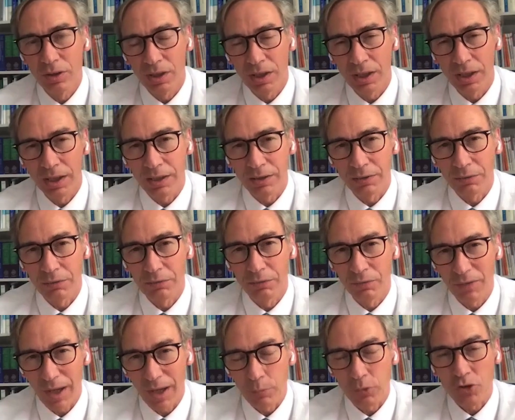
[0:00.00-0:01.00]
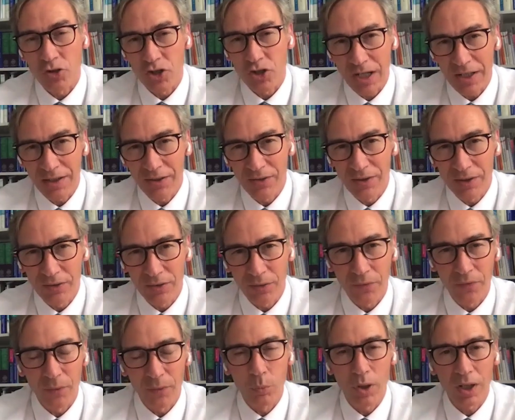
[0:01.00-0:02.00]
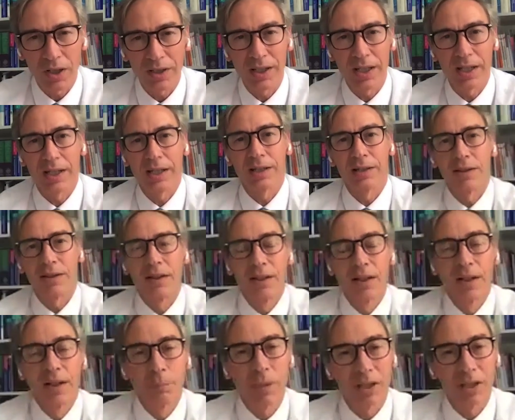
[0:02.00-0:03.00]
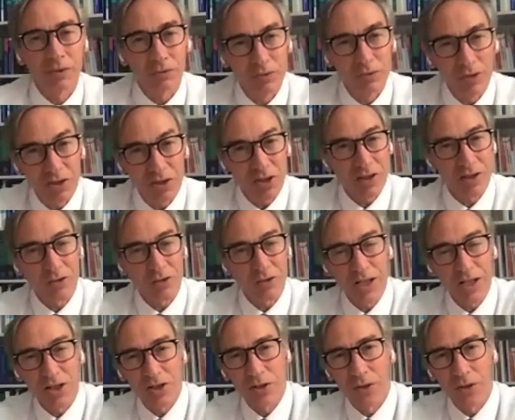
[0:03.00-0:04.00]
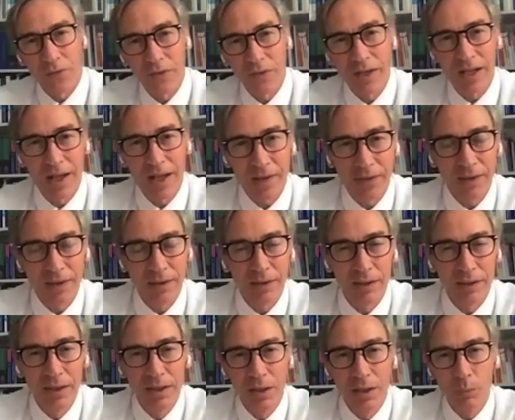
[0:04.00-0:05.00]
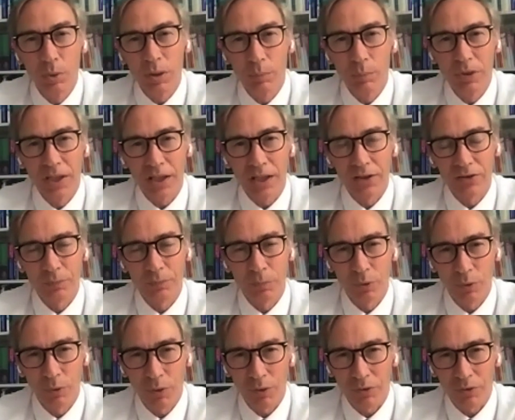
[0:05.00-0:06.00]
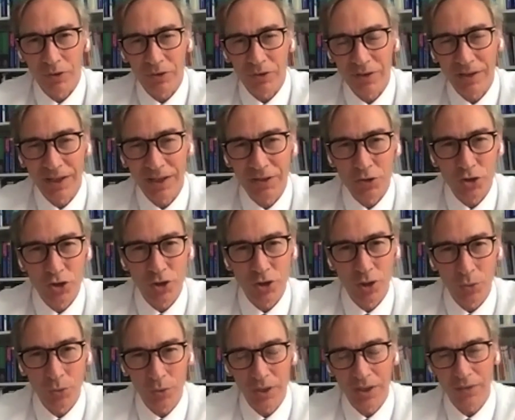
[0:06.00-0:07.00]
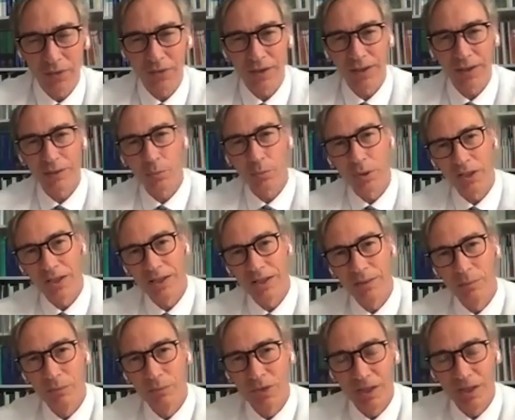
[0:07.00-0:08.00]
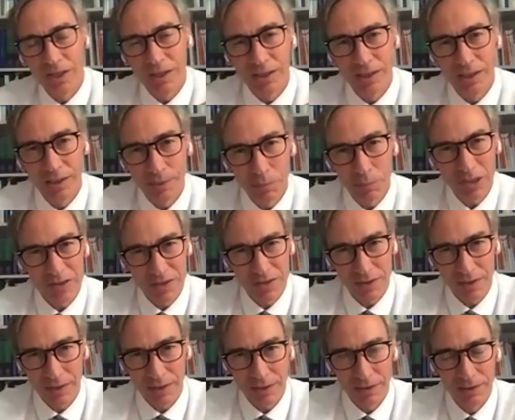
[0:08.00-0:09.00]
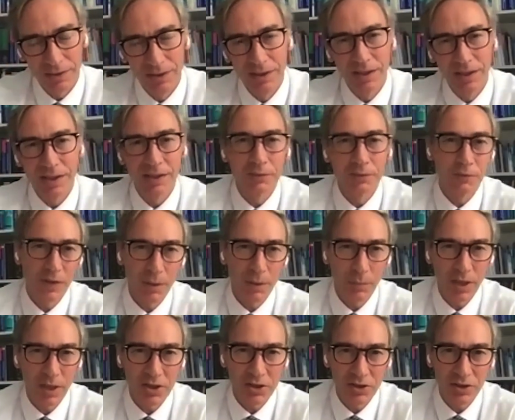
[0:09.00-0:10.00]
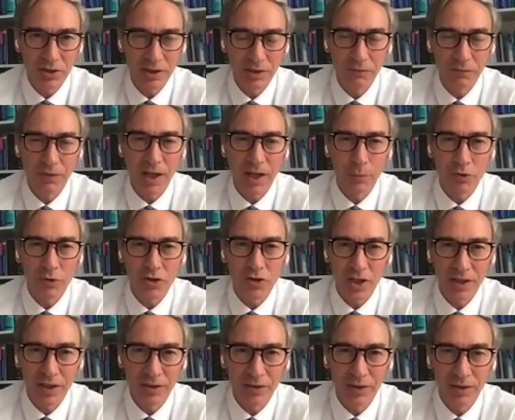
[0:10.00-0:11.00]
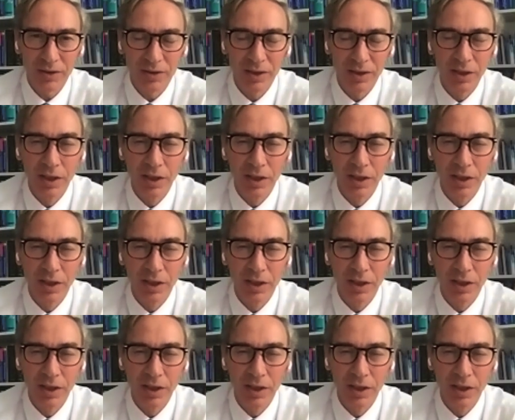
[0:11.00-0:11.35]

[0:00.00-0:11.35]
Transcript: and fibrogenesis on the one hand, but regeneration on the other will be explored and showing that when inhibiting inflammation and fibrogenesis,